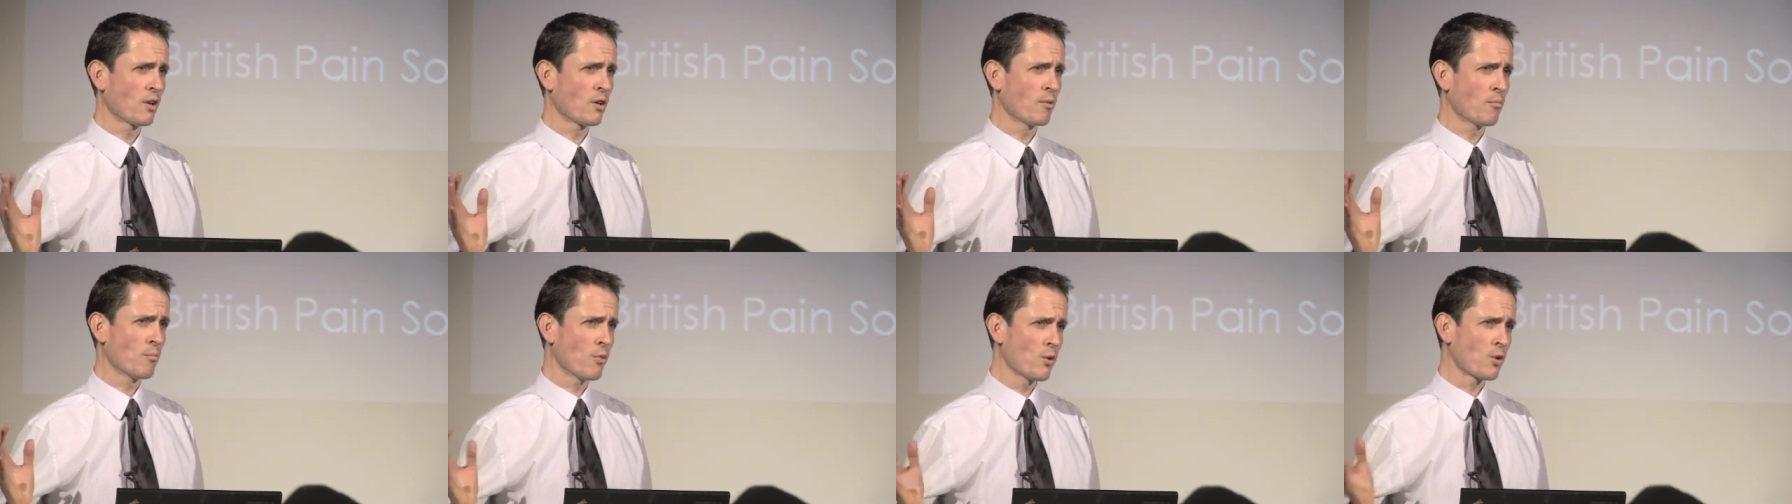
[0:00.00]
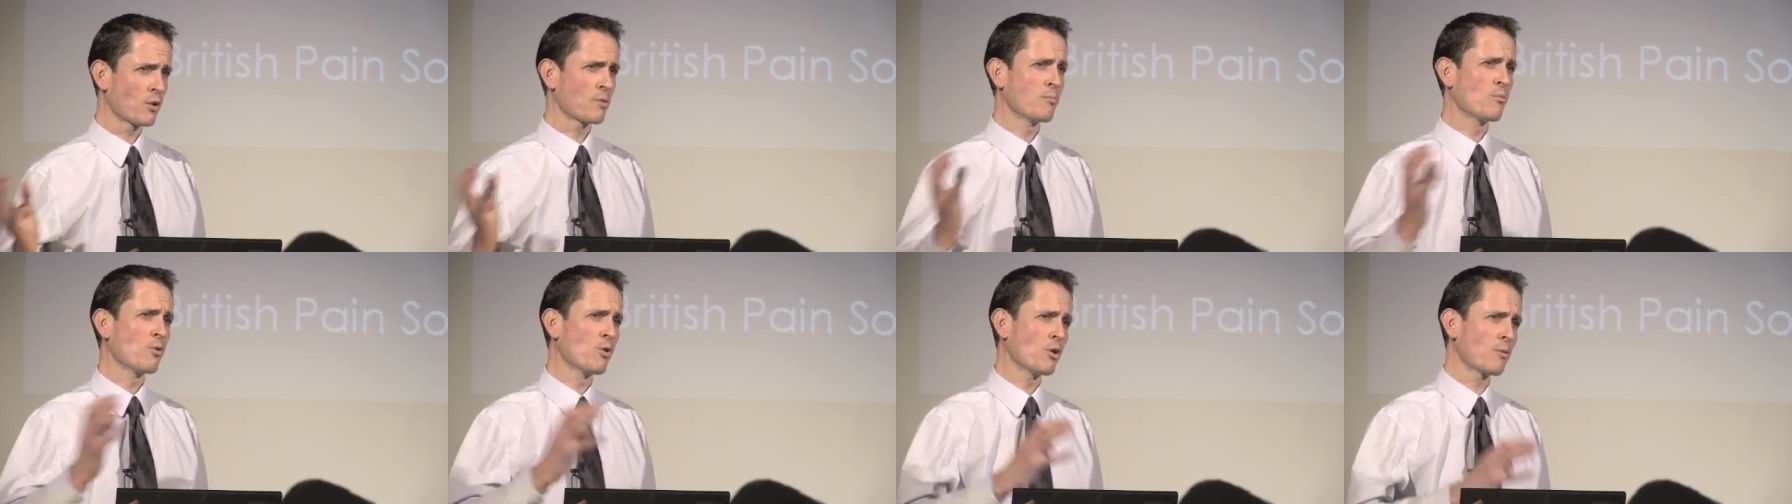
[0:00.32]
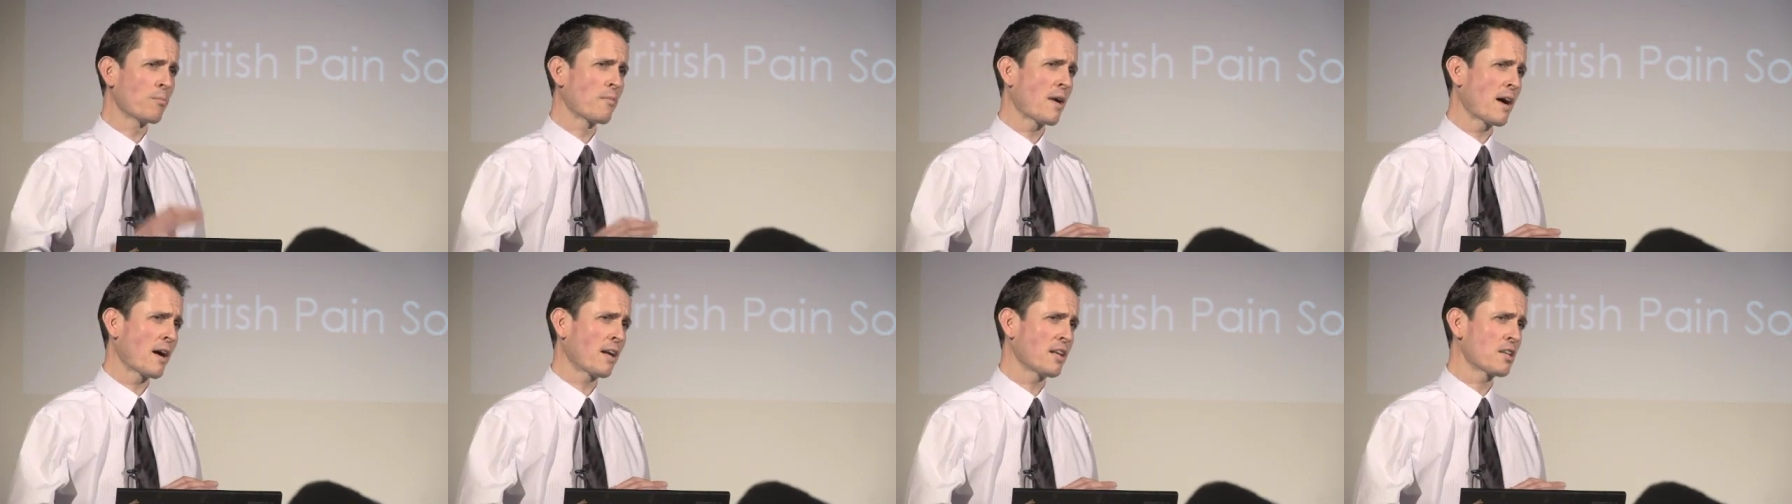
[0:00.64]
more and more
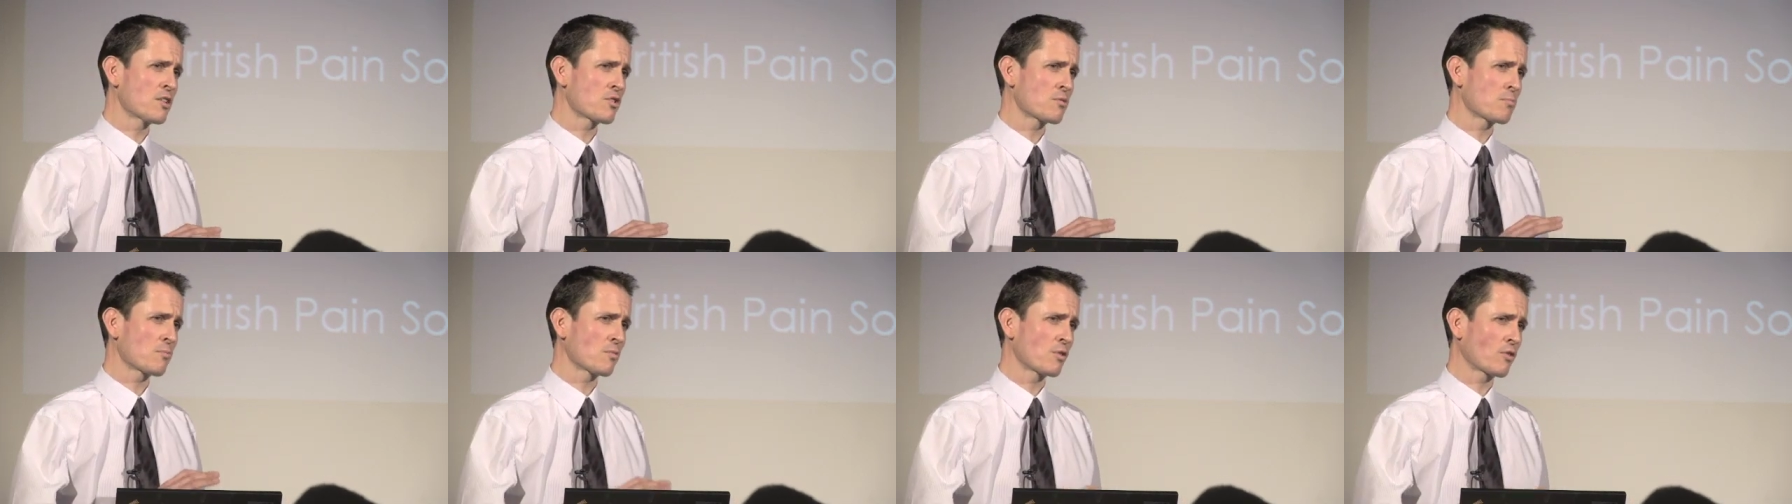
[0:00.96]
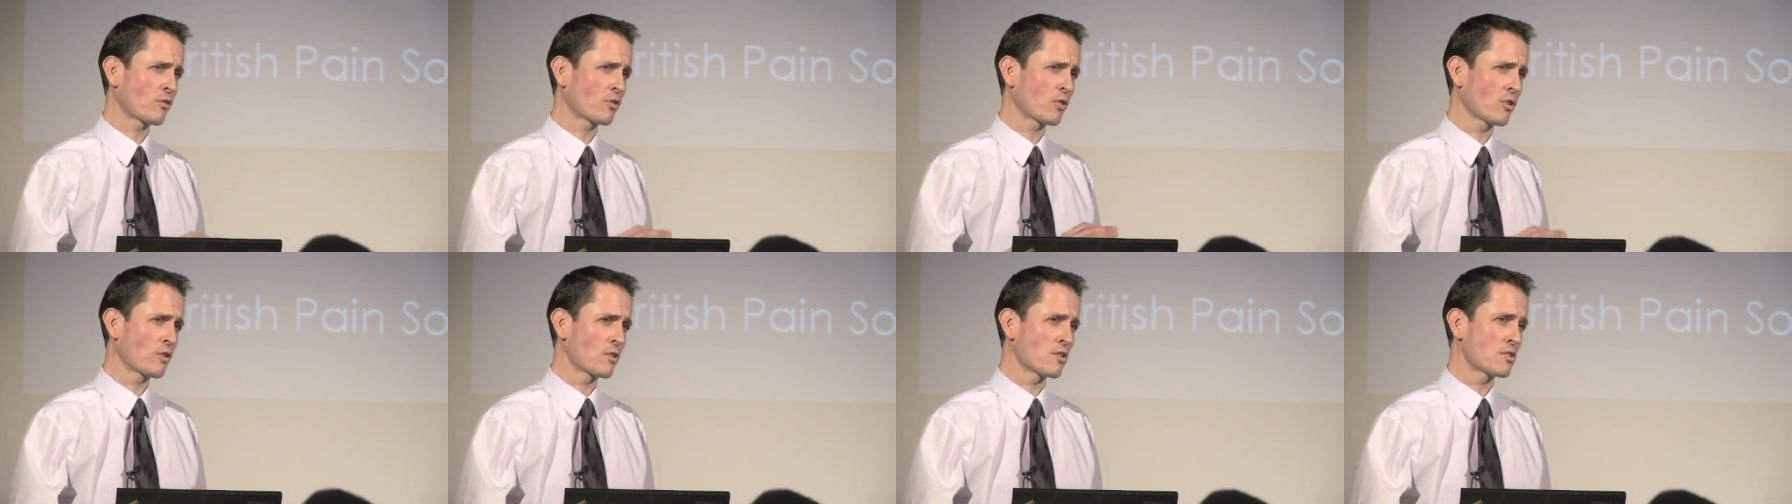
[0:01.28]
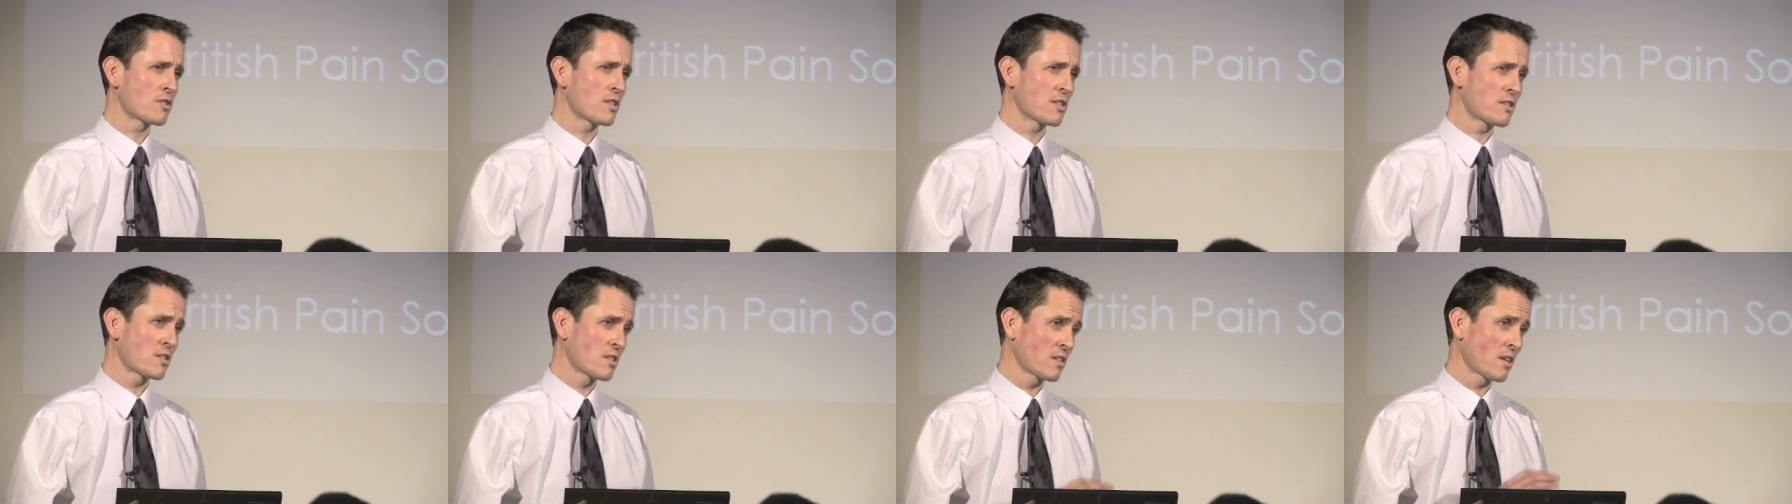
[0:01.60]
management of chronic
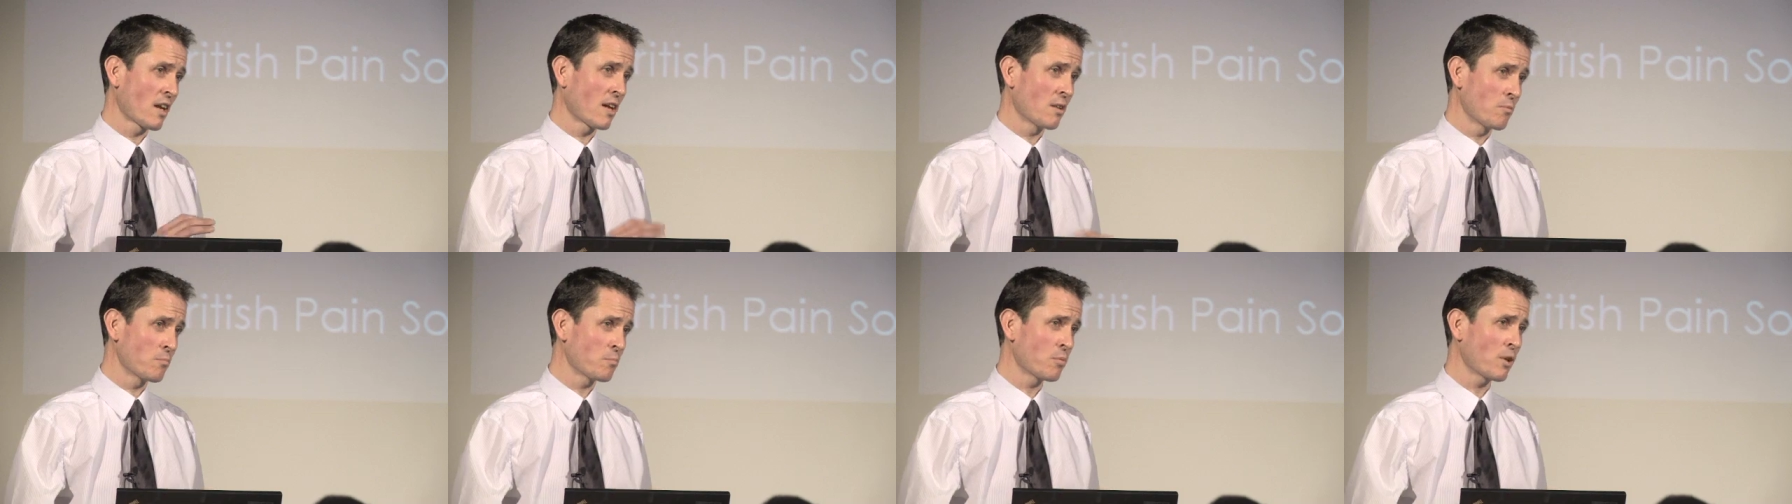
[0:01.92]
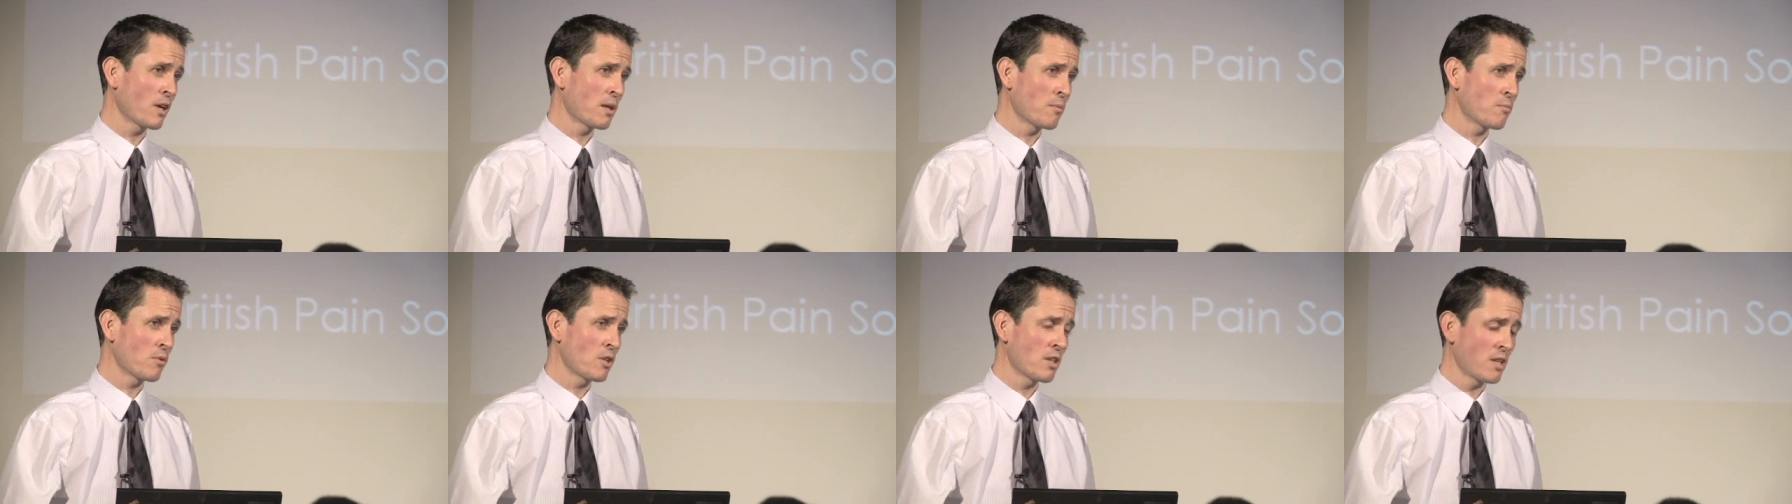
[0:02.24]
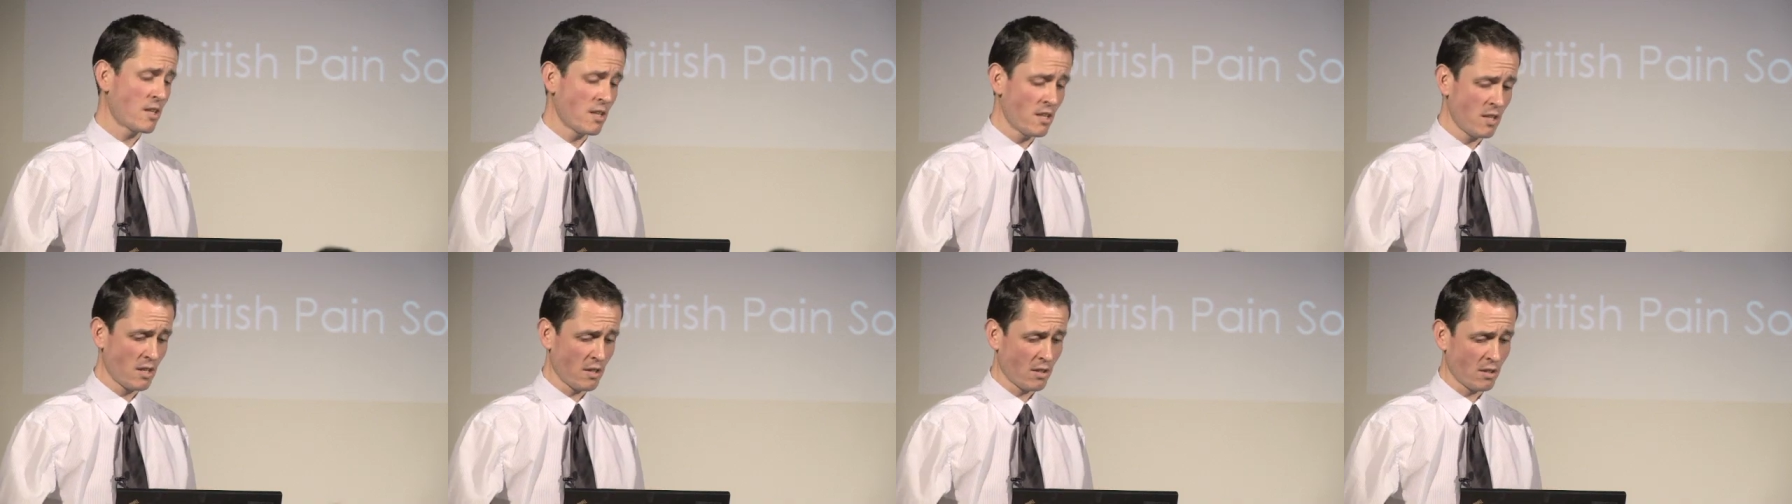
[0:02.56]
diseases in primary
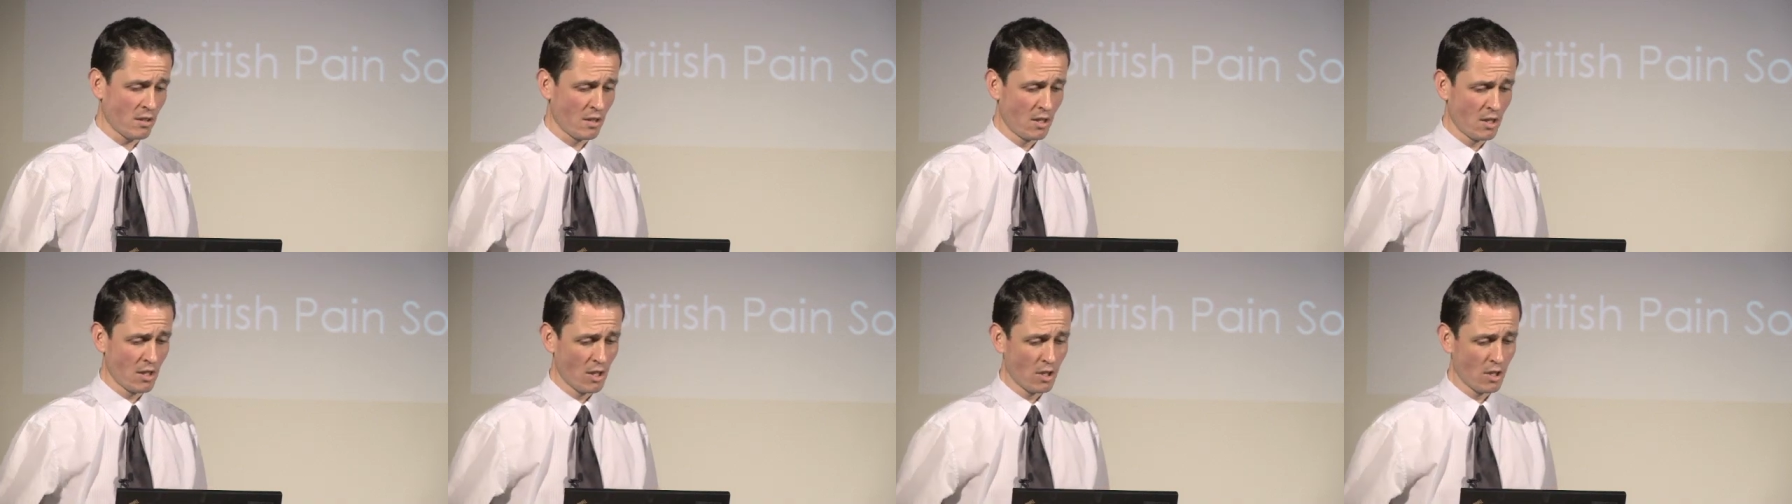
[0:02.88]
care.